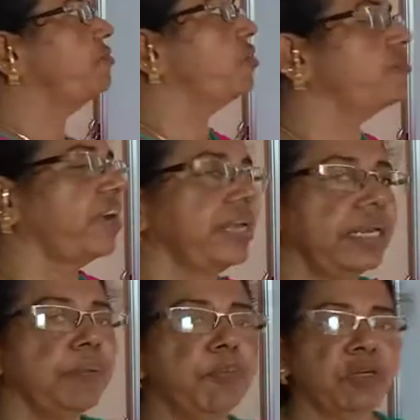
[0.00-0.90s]
for
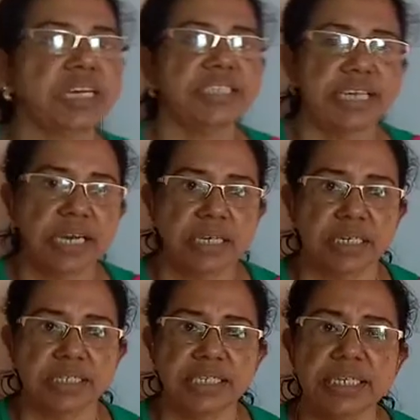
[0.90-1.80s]
finding potential
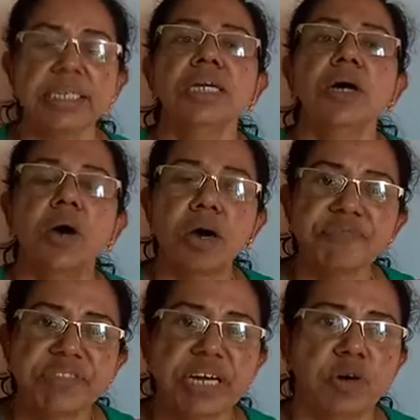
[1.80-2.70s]
energy
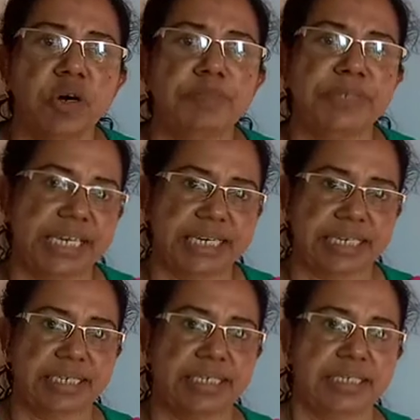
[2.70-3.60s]
of the
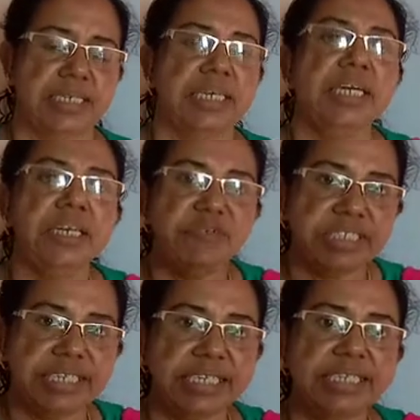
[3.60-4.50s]
object
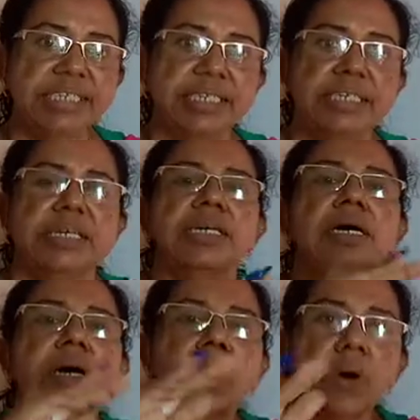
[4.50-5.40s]
which is
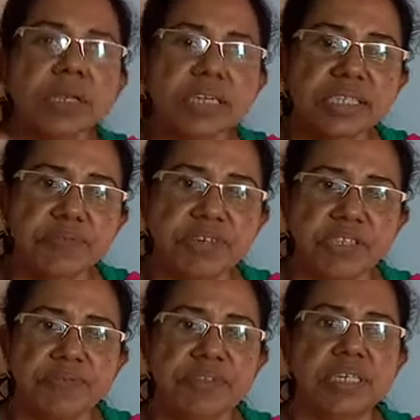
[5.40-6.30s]
on the surface
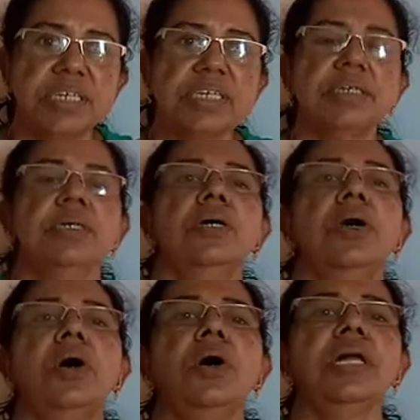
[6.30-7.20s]
of the earth
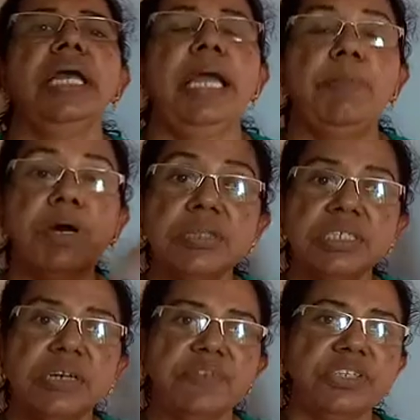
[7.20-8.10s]
or above
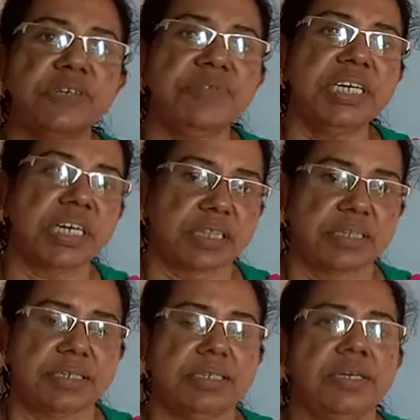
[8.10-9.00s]
the surface of the
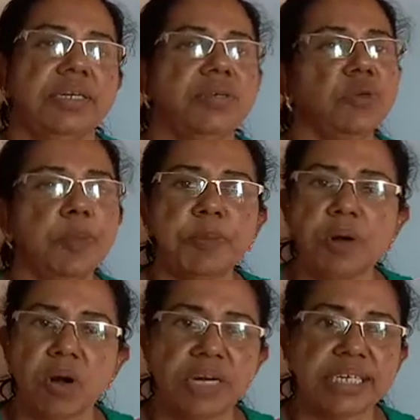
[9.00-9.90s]
earth. You people
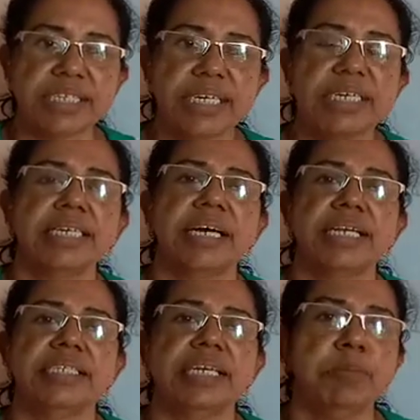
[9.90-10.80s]
already studied, that
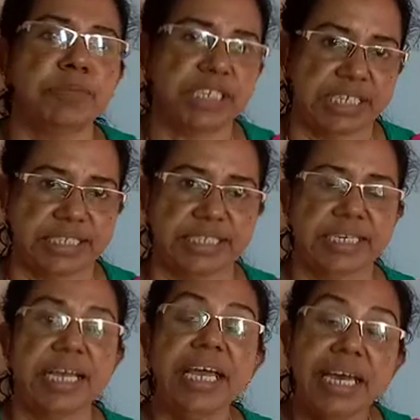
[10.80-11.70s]
is mgh.
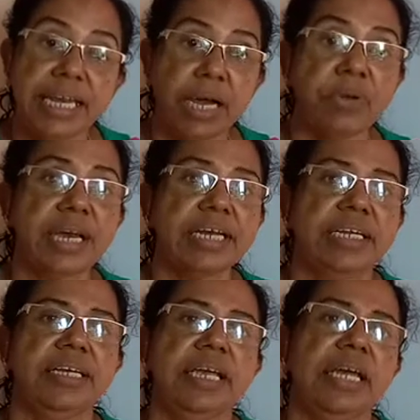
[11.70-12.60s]
Now we are
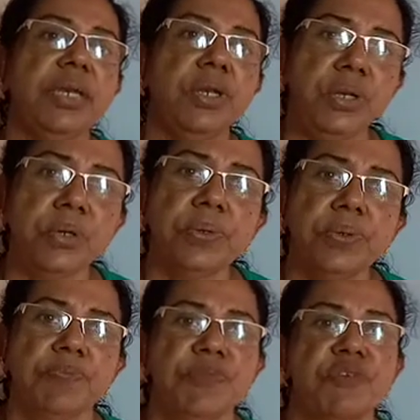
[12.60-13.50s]
getting a new
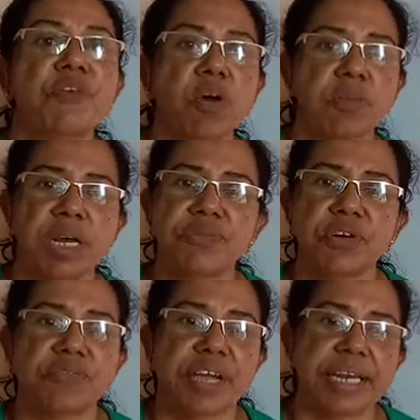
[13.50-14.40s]
formula for
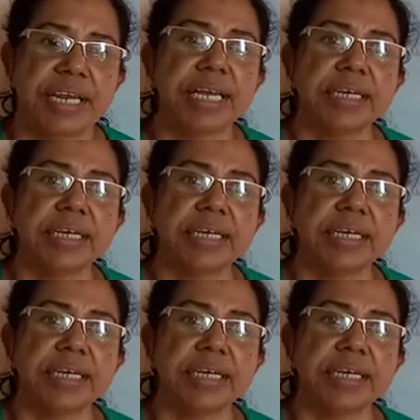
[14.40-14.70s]
finding